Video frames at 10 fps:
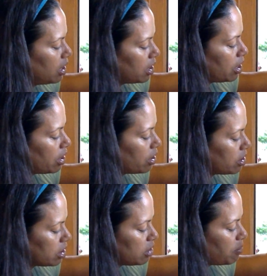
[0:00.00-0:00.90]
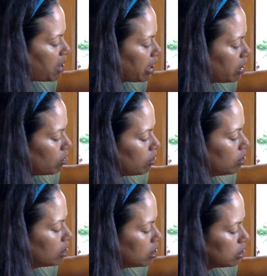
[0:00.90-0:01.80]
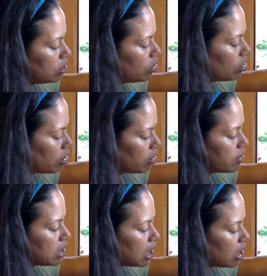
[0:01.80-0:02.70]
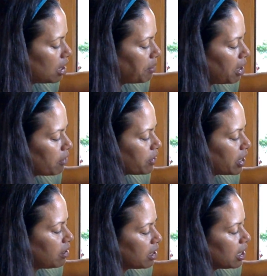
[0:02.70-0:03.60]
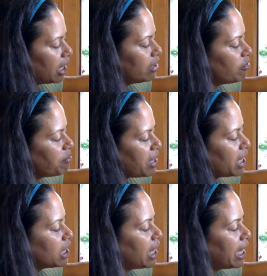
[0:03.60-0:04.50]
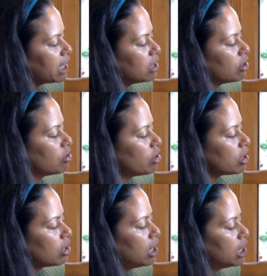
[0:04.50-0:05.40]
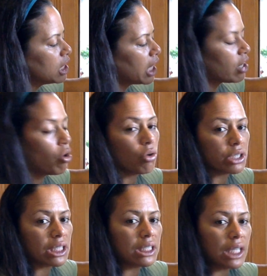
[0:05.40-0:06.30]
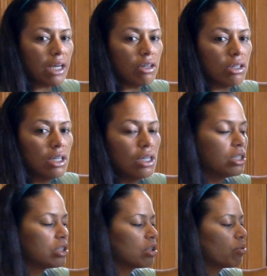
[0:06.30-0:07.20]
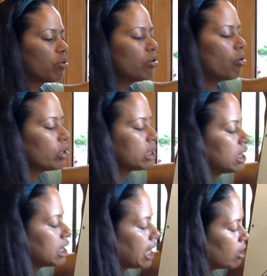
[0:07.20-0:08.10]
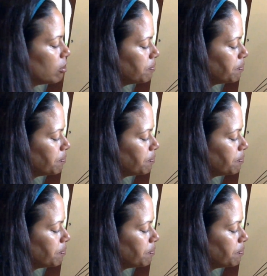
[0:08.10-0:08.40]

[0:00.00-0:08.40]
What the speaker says: there's spinal nerves that come off that kind of make the end look like a horse's tail. So the word horse's tail